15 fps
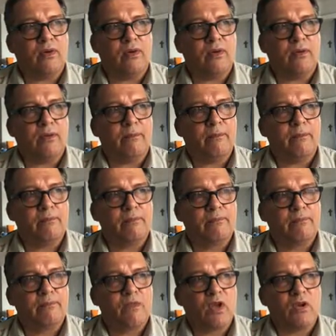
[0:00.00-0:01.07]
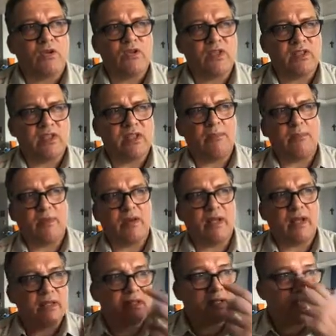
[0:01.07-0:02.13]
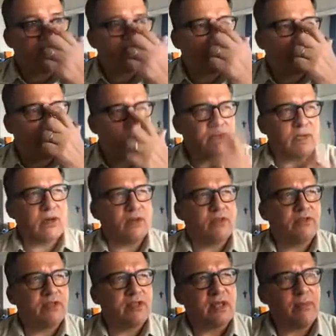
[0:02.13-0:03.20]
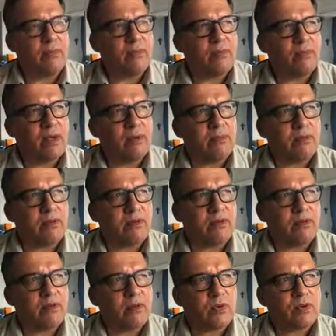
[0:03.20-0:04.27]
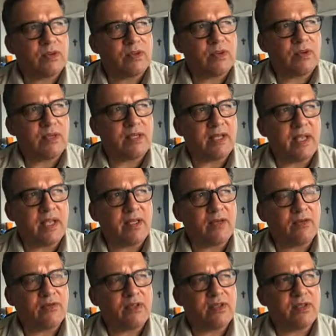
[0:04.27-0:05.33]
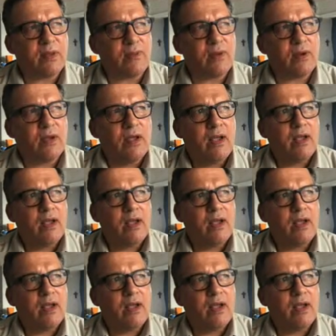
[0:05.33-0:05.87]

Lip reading: or December, late week of December, maybe it was 28th of December,